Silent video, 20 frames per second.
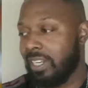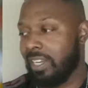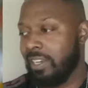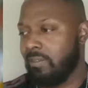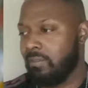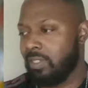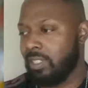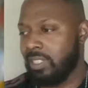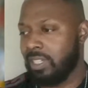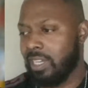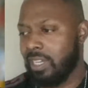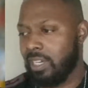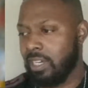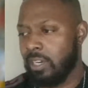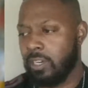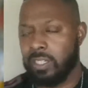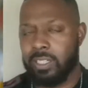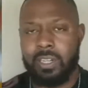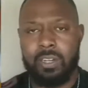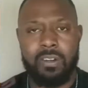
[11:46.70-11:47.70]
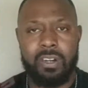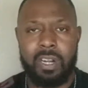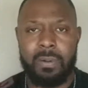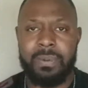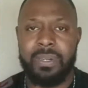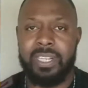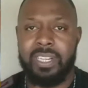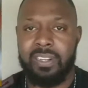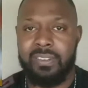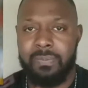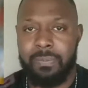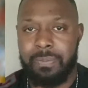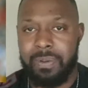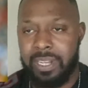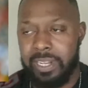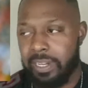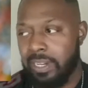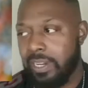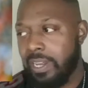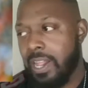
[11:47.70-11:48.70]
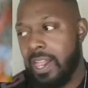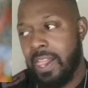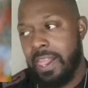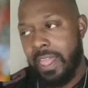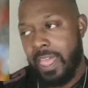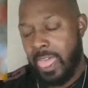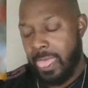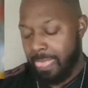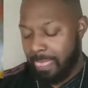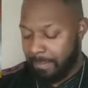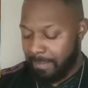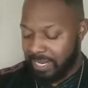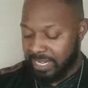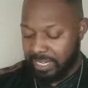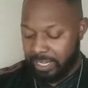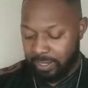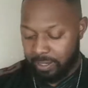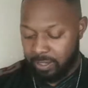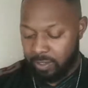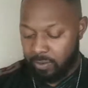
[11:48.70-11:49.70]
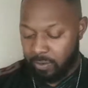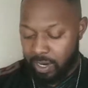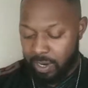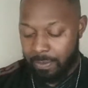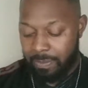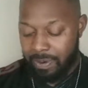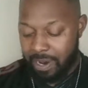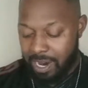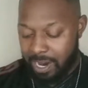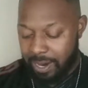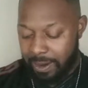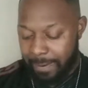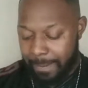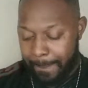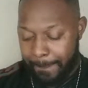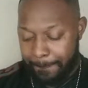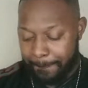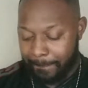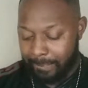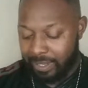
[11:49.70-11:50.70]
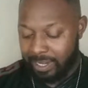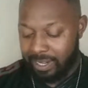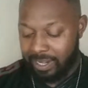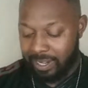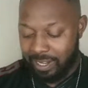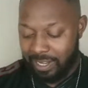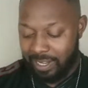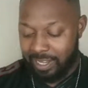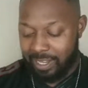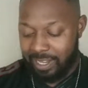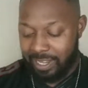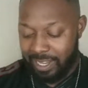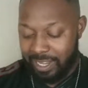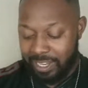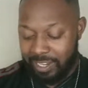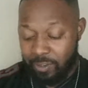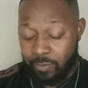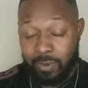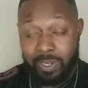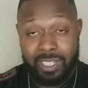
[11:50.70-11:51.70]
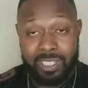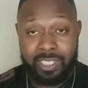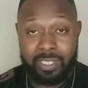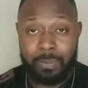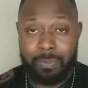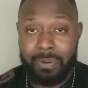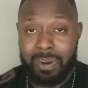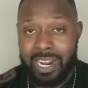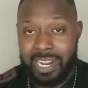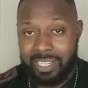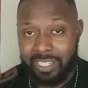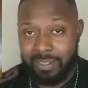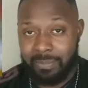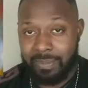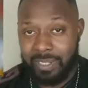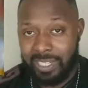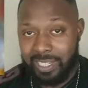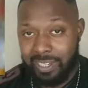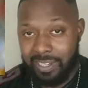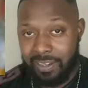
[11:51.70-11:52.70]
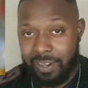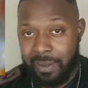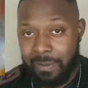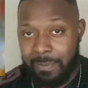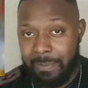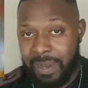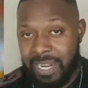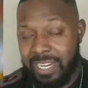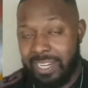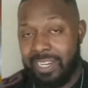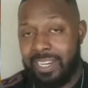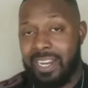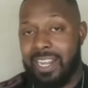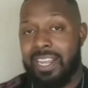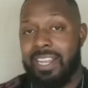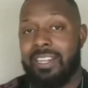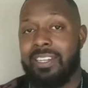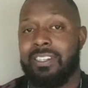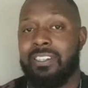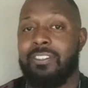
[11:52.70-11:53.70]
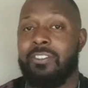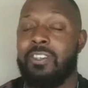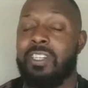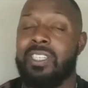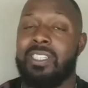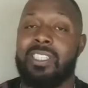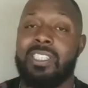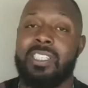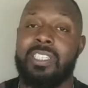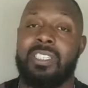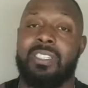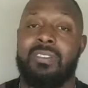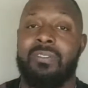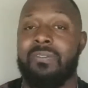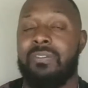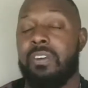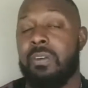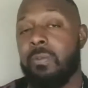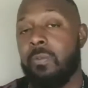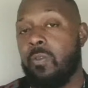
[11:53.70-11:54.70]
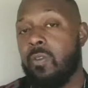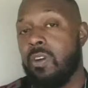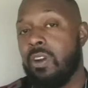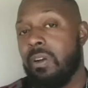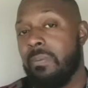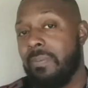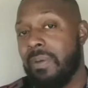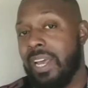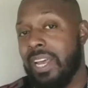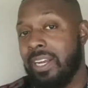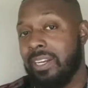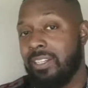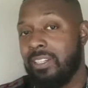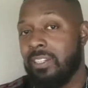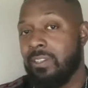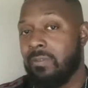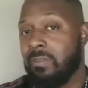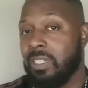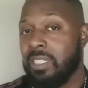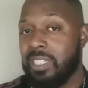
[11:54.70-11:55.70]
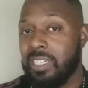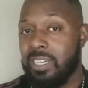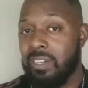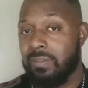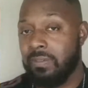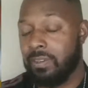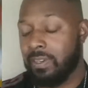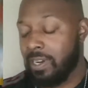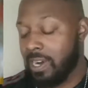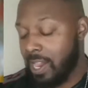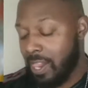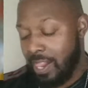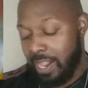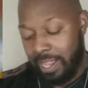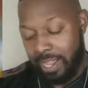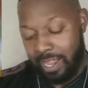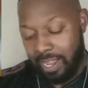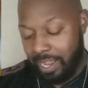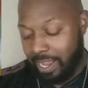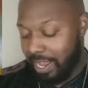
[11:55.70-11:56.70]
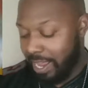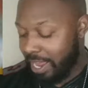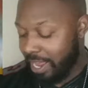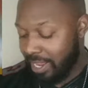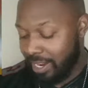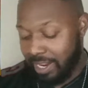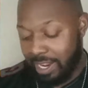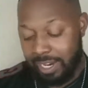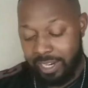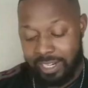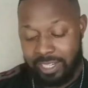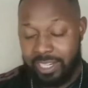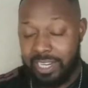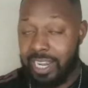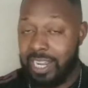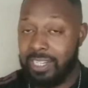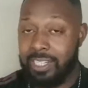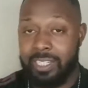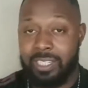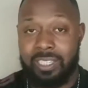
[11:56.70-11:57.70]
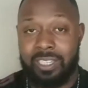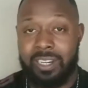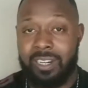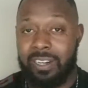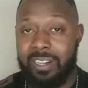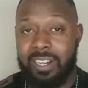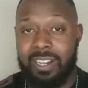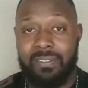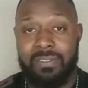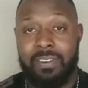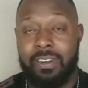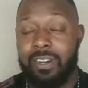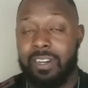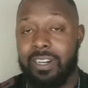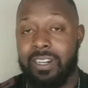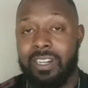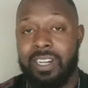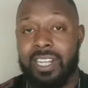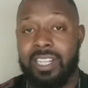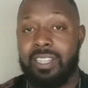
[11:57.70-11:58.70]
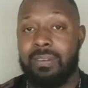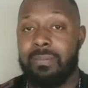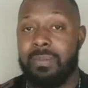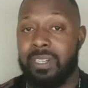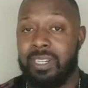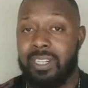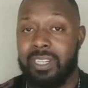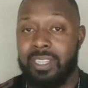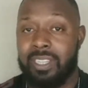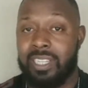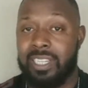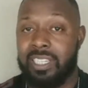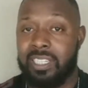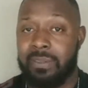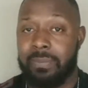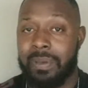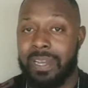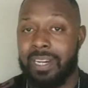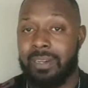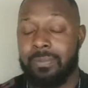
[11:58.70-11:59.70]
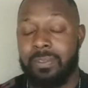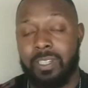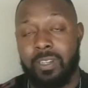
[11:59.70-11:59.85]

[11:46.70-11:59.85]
It was Garcon, I believe. But, man, Terrell Pryor, he's really surprised me making that transition from quarterback to receiver. And like I said, I just have heard nothing but good things about him.